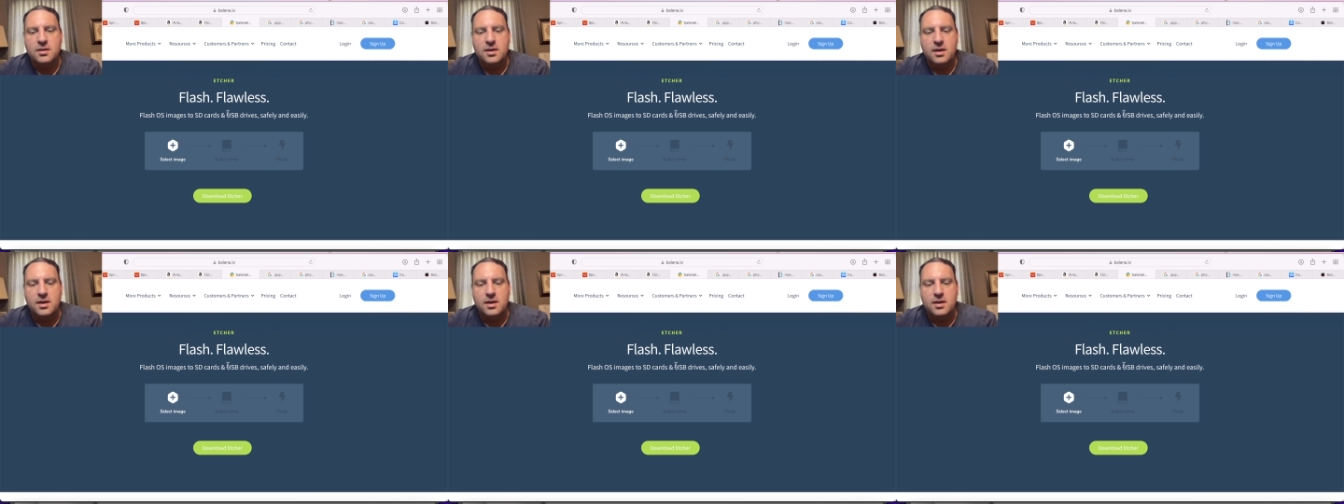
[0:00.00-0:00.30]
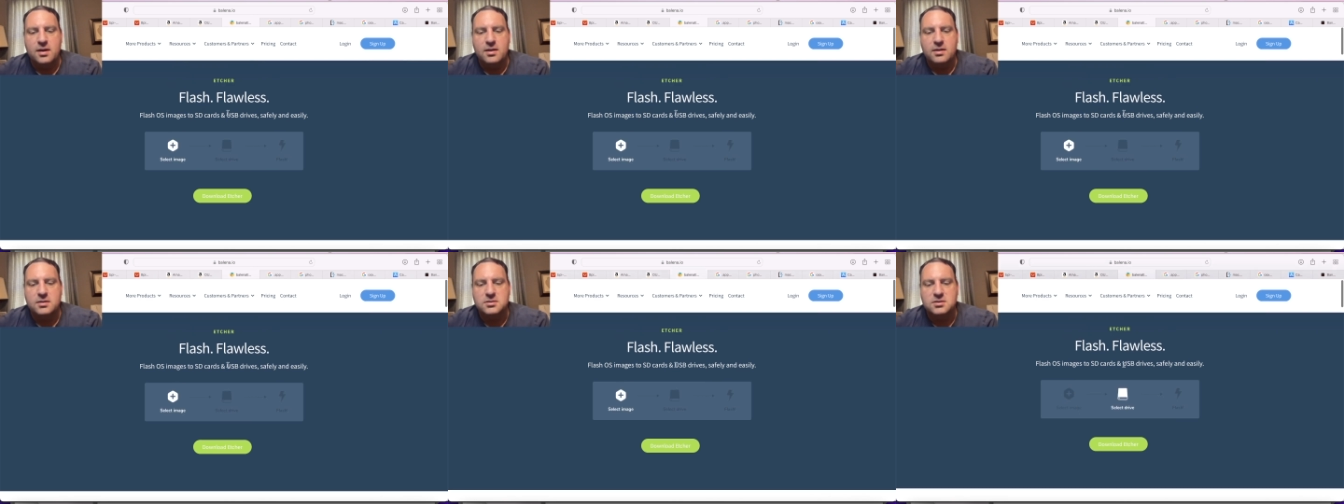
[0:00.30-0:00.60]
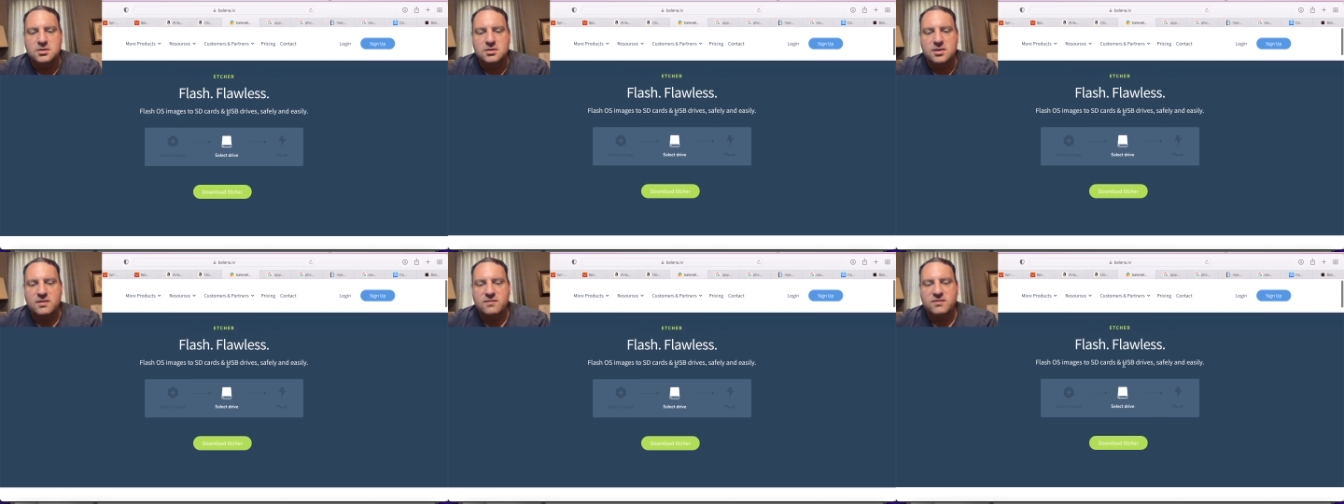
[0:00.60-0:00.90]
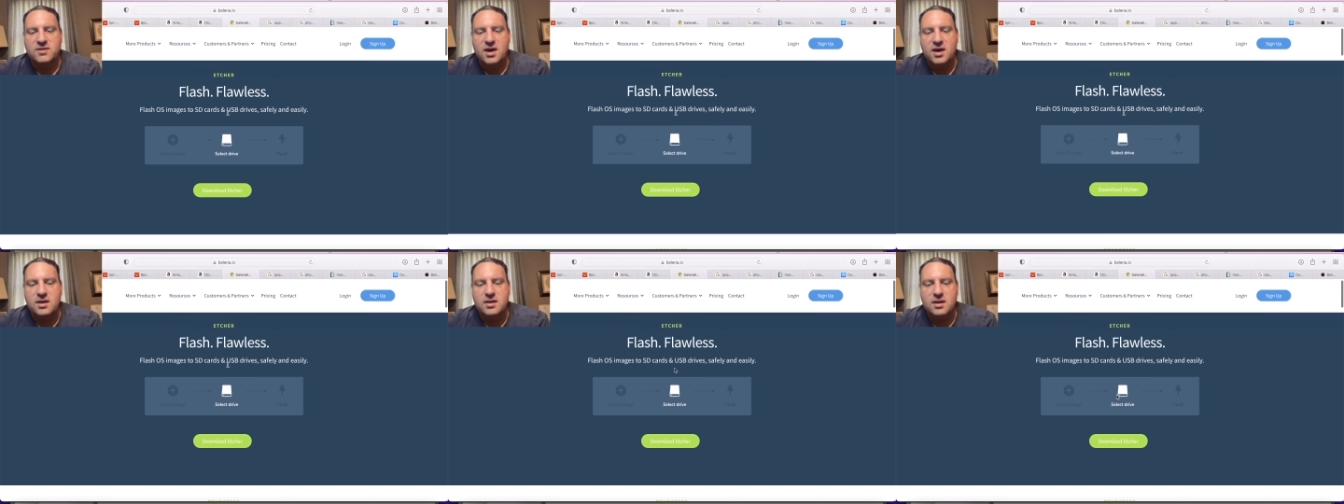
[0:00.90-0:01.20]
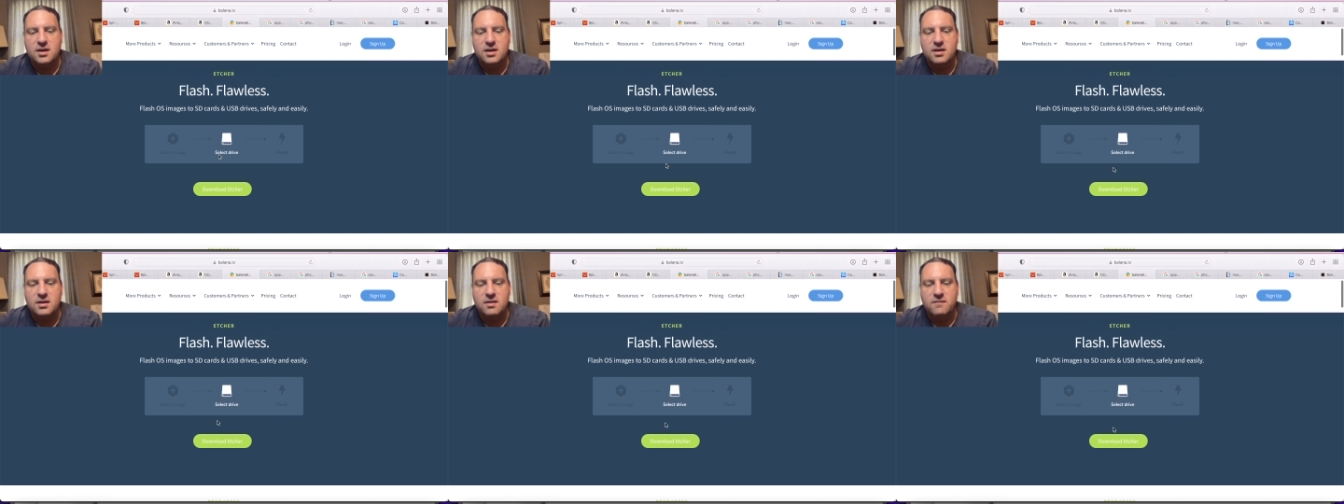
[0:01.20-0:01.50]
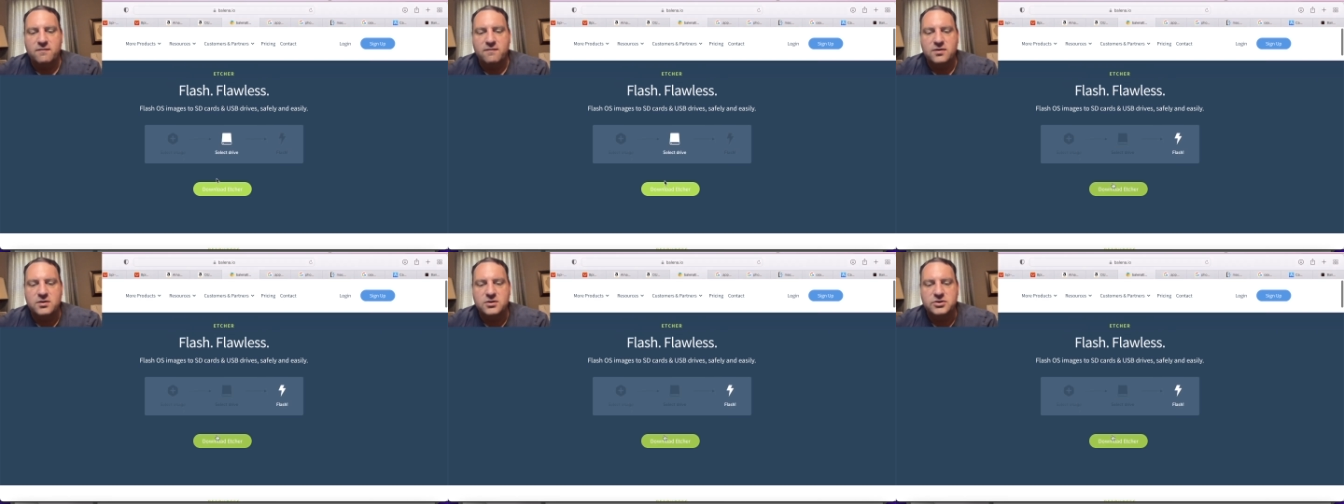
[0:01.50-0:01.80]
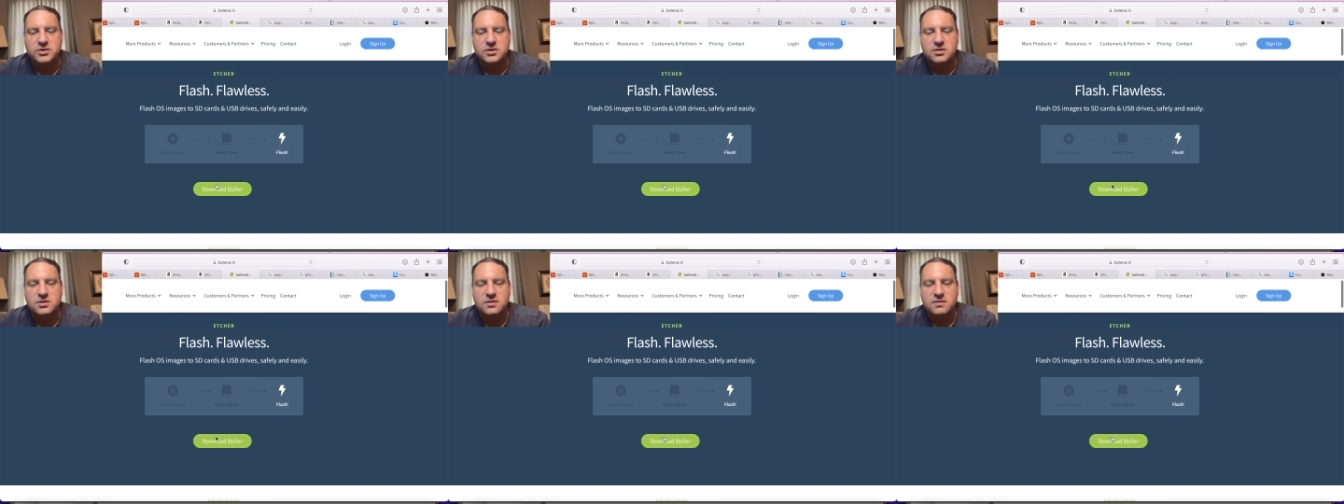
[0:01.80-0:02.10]
And so they've got a
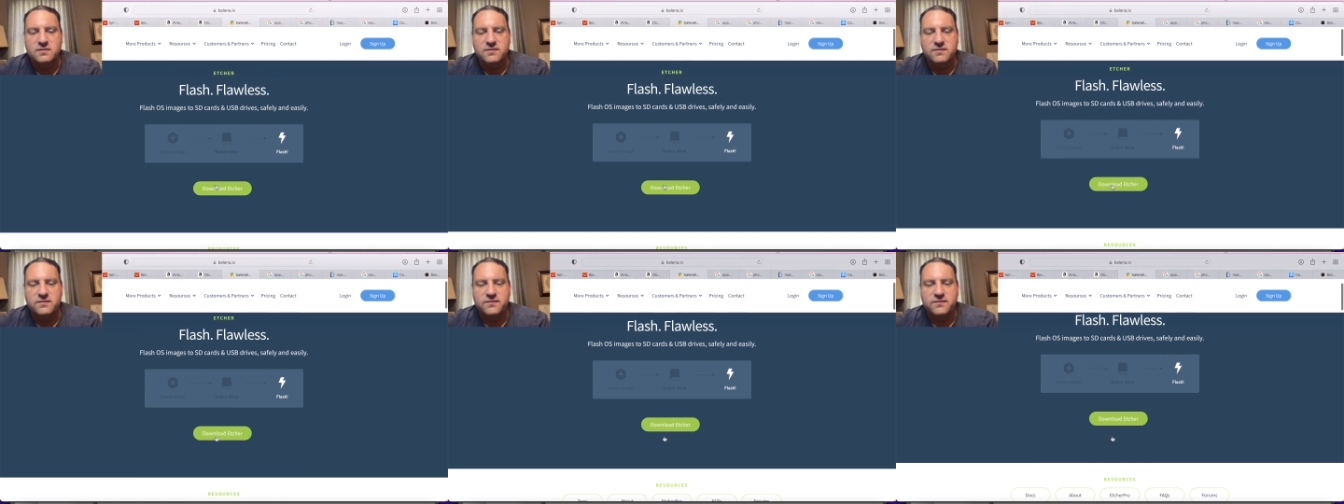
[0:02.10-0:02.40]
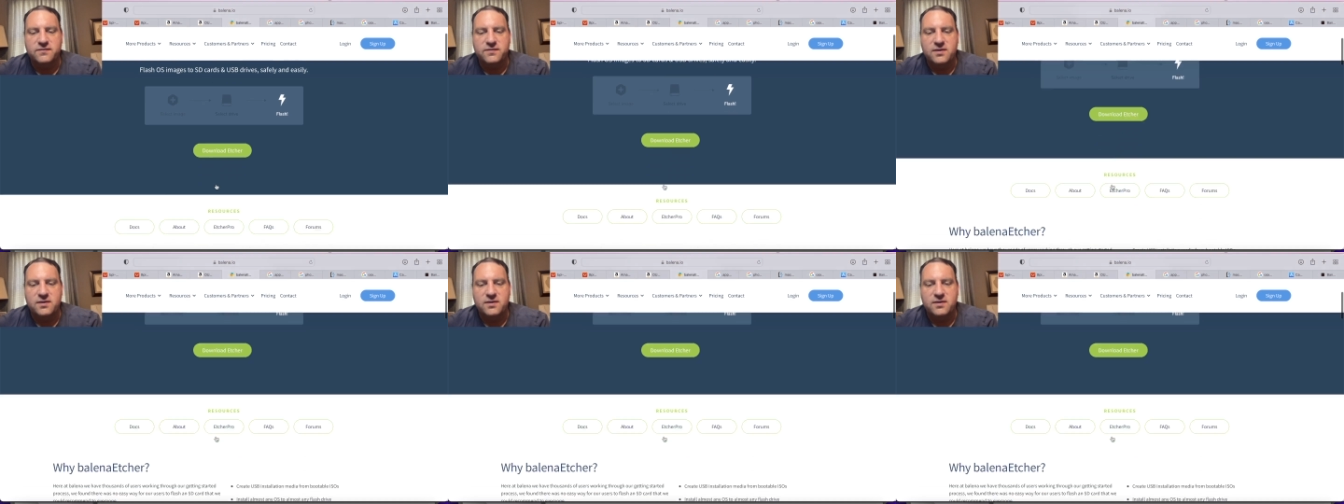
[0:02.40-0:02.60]
version of,